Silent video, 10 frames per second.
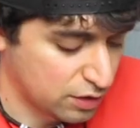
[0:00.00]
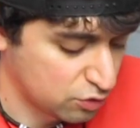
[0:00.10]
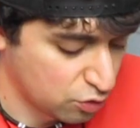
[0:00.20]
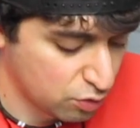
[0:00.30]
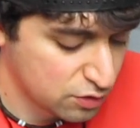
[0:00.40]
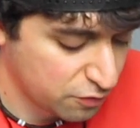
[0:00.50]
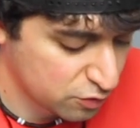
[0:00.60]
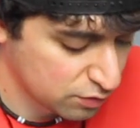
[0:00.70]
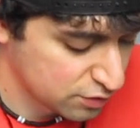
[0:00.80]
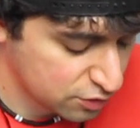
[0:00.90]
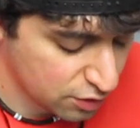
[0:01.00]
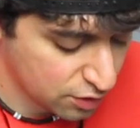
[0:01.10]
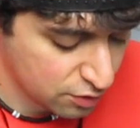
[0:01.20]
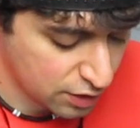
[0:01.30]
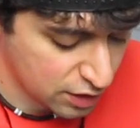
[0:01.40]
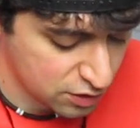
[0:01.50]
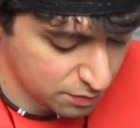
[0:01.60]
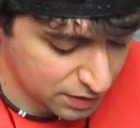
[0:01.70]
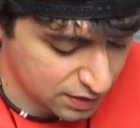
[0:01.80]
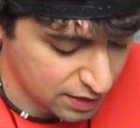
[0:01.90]
all right, so who was the first one to tell
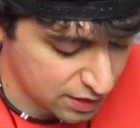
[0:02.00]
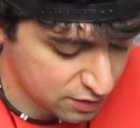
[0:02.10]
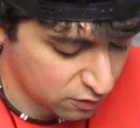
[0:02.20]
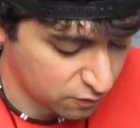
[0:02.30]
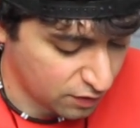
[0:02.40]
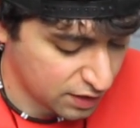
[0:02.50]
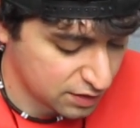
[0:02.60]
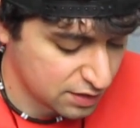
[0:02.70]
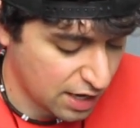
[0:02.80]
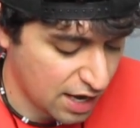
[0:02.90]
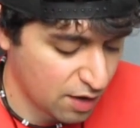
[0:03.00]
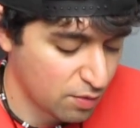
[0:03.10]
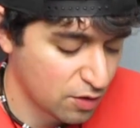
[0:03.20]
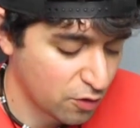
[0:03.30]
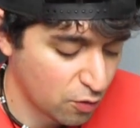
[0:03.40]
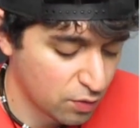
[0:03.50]
Naruto about the nine-tailed fox? I want to go